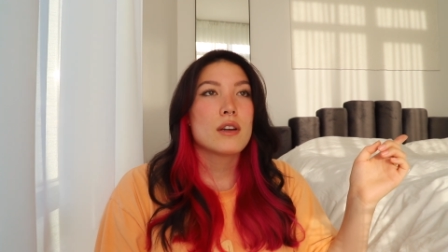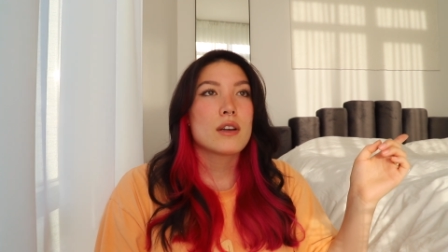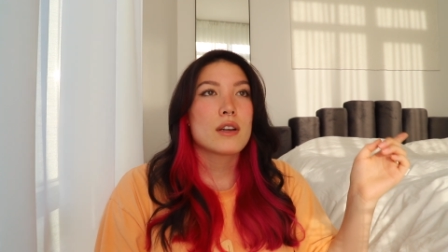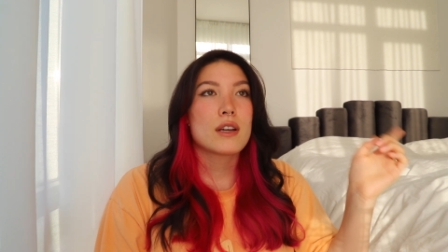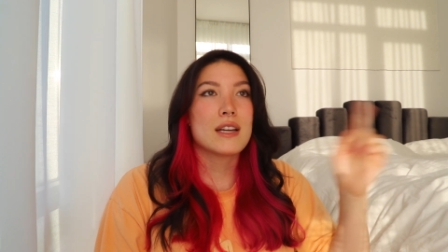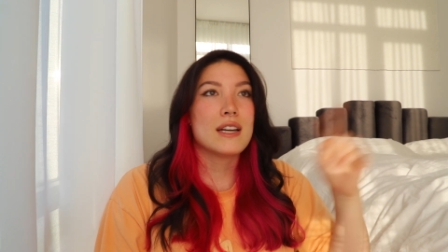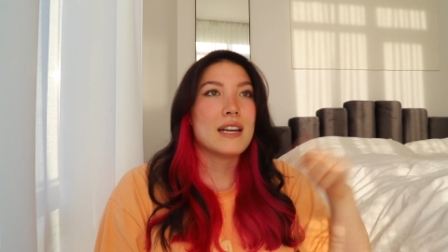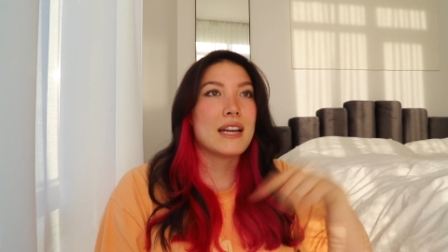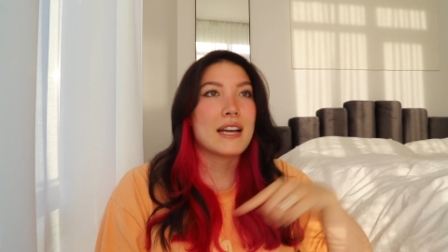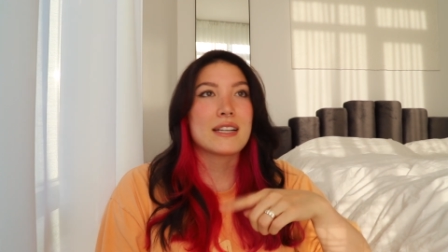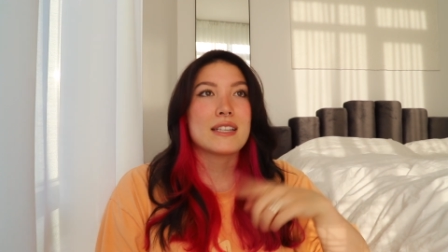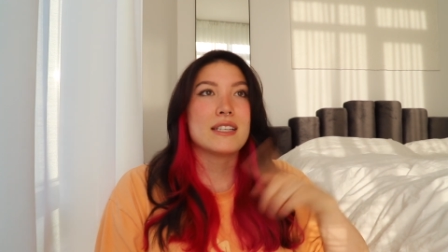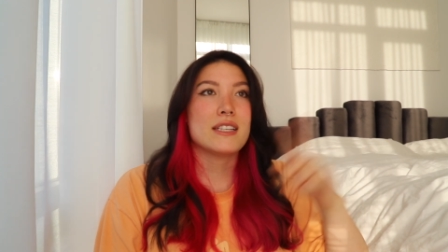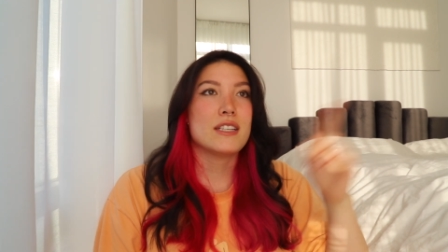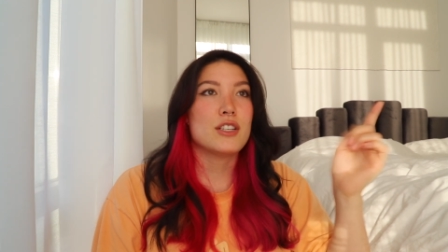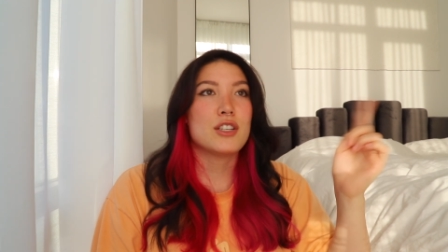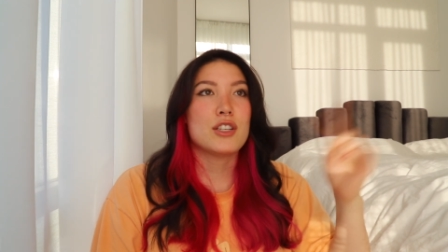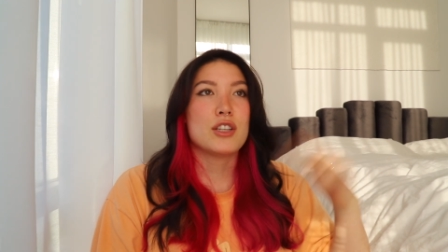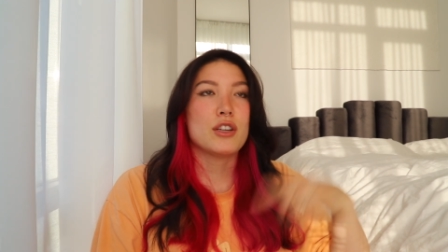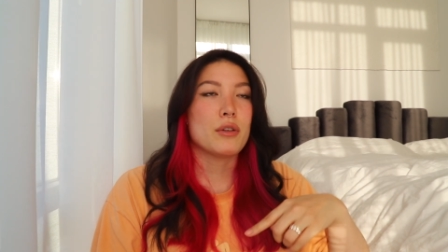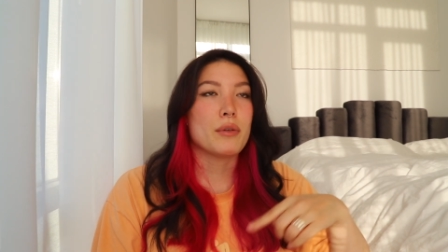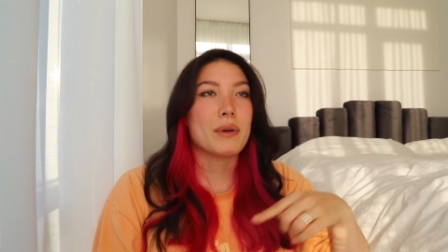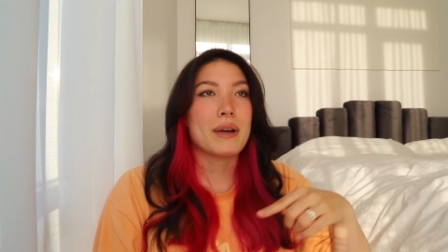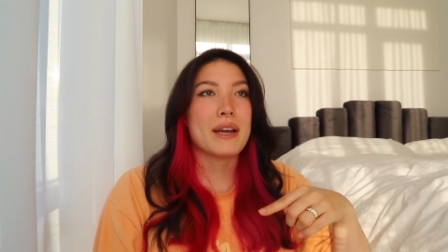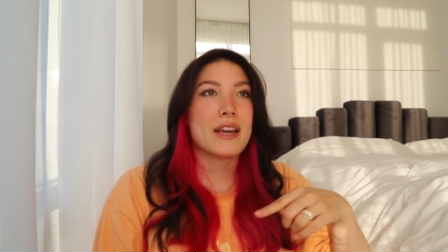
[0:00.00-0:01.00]
connected
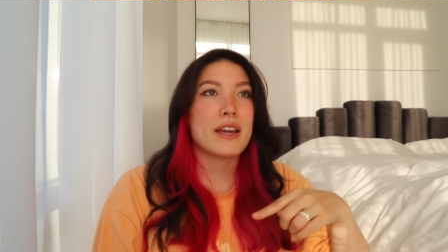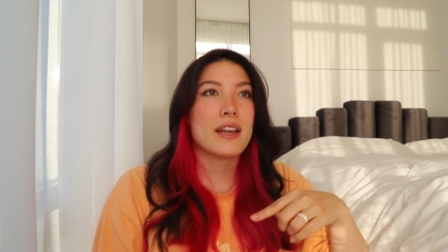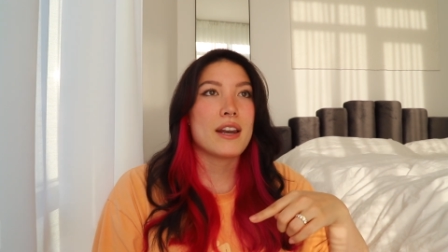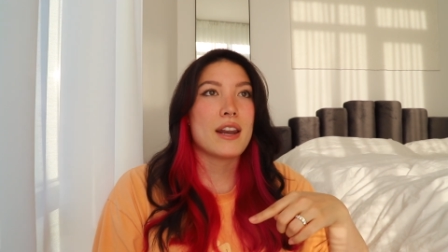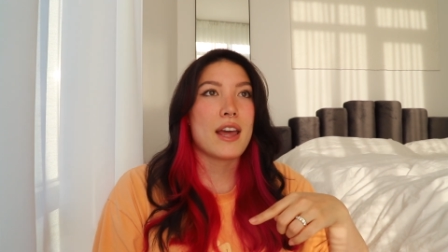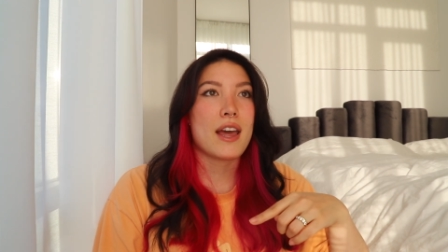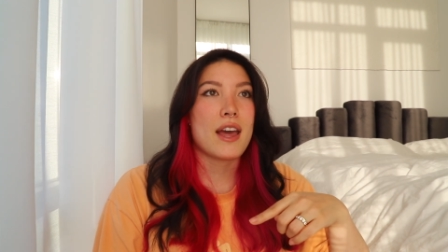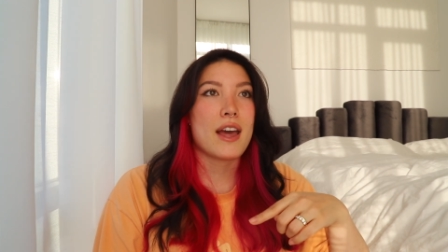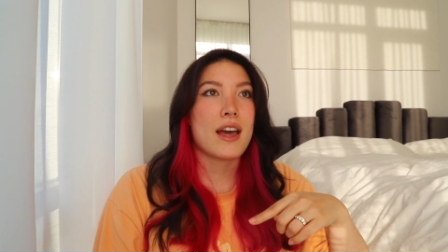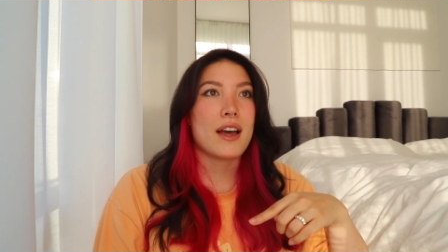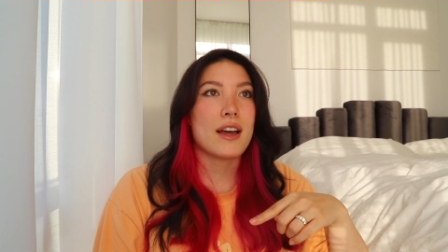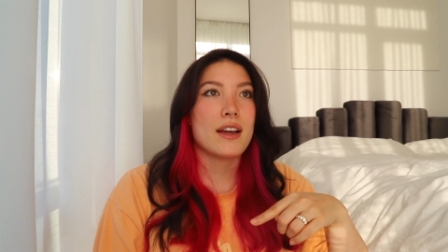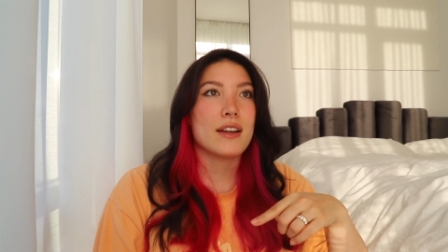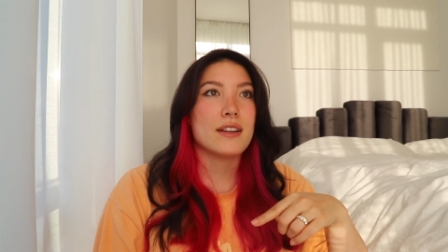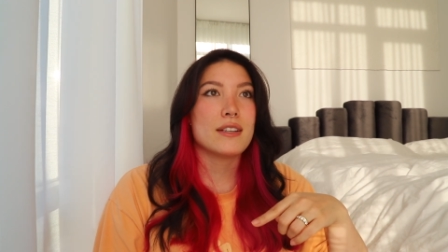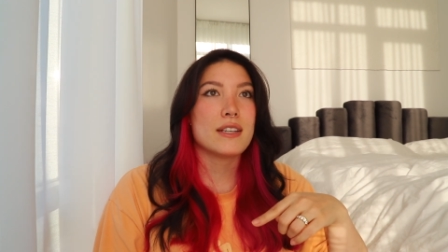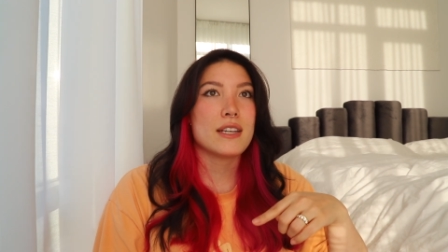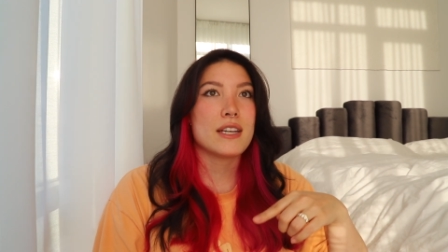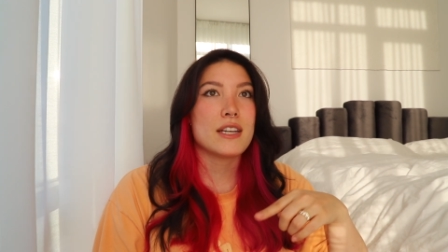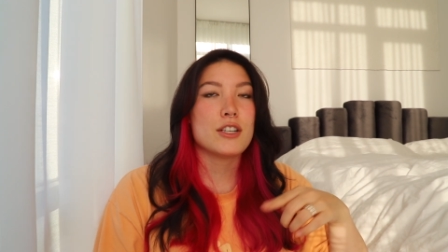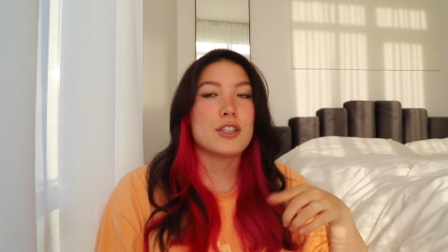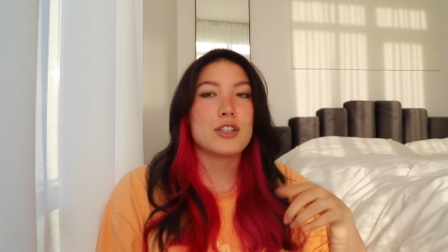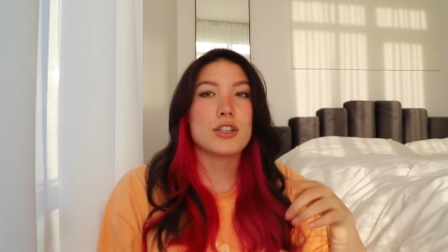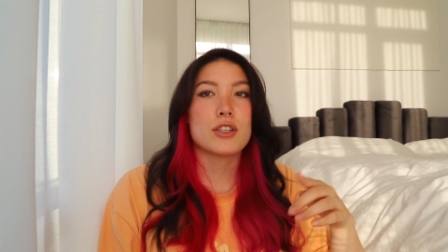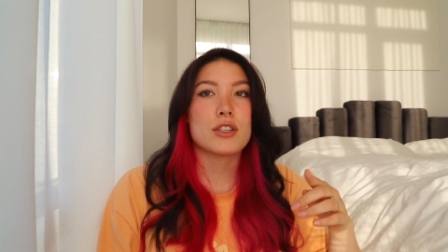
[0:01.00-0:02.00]
to it, and
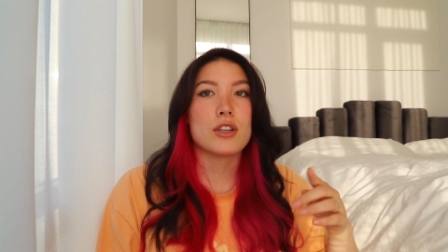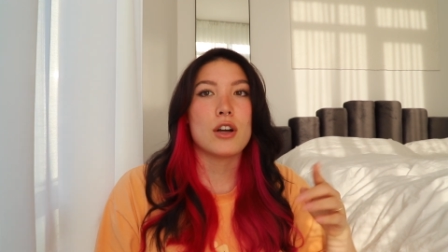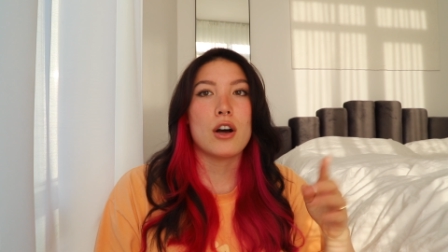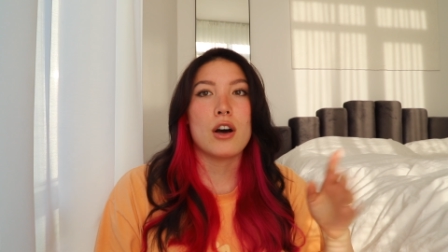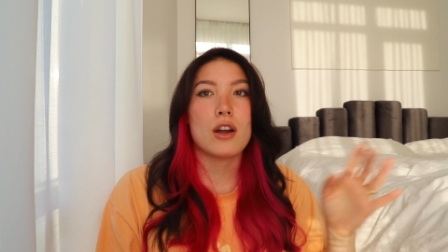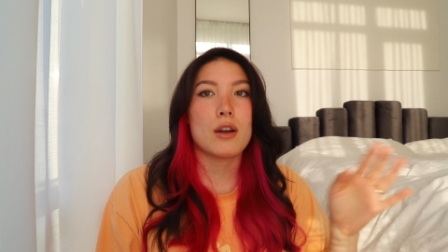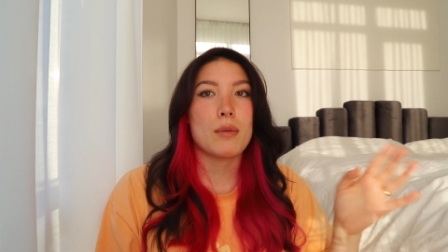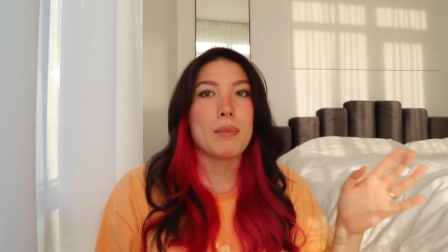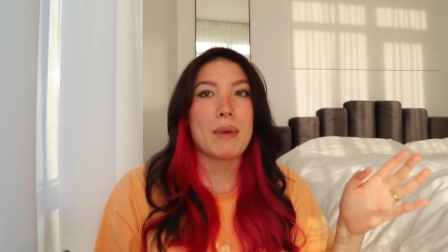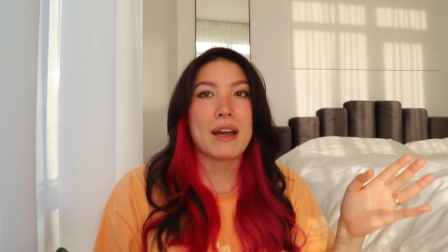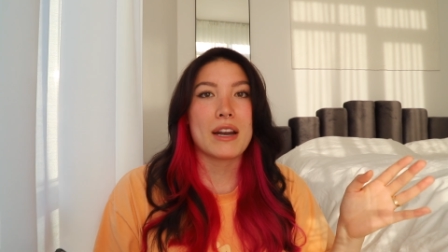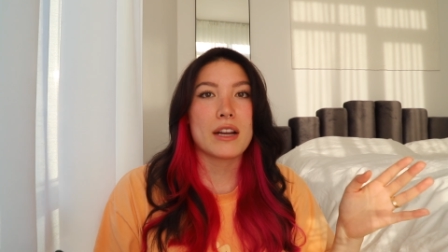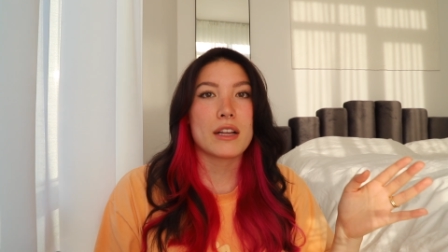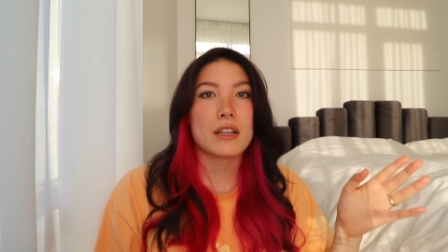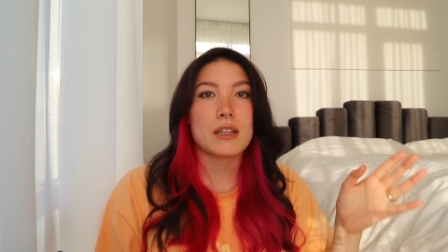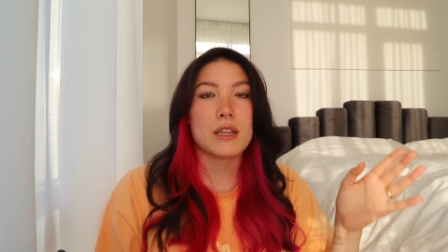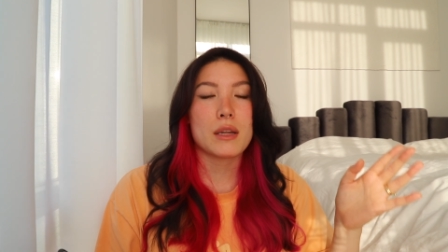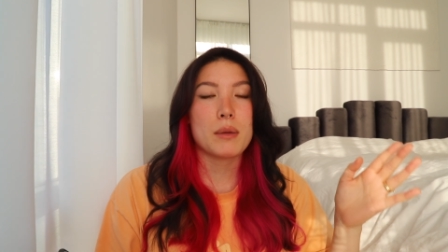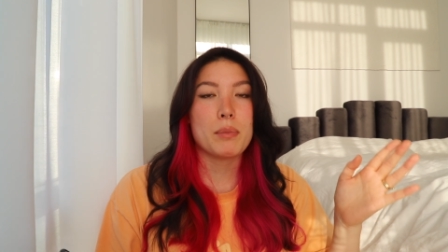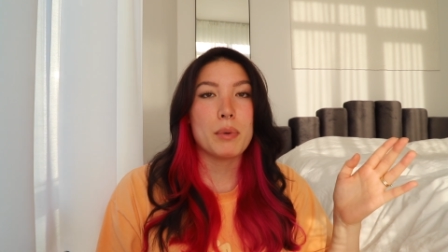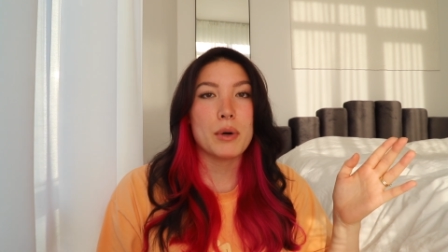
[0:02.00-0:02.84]
it just automatically